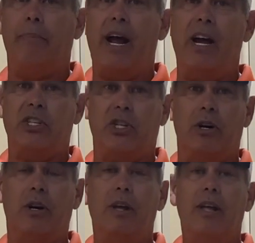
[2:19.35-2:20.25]
the
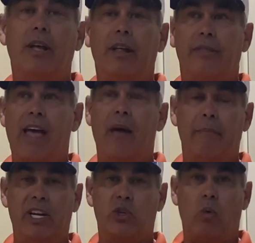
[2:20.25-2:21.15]
pasture, that
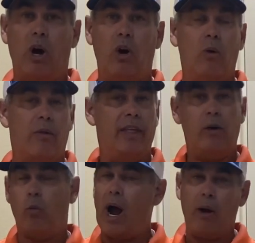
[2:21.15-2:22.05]
means whoa,
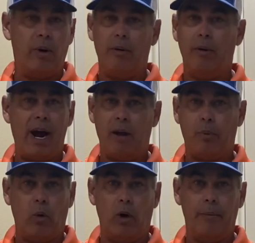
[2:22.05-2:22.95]
then why would we ride a
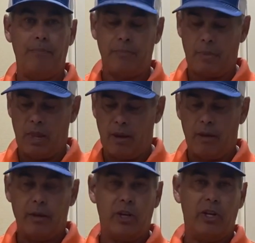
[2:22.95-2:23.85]
port?
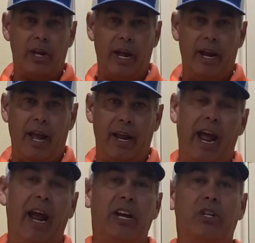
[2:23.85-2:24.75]
And
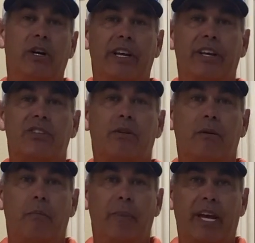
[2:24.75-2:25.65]
the answer is
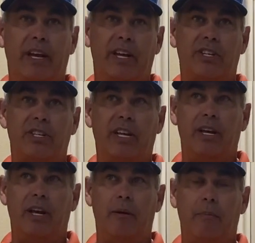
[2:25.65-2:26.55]
because
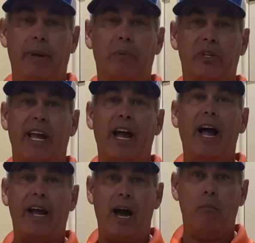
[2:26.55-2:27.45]
people say, I
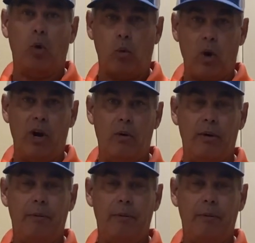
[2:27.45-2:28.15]
got more whoa.